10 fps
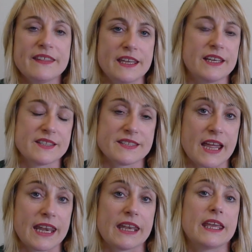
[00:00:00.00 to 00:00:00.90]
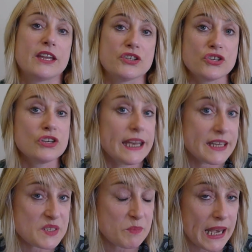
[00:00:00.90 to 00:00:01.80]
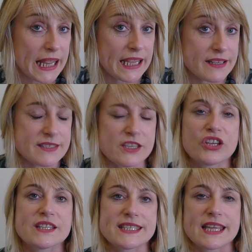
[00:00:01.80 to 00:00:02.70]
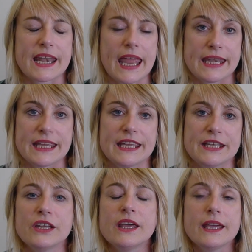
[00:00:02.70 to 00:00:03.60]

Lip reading: Then you can start adding in 2-letter spellings, you can start adding in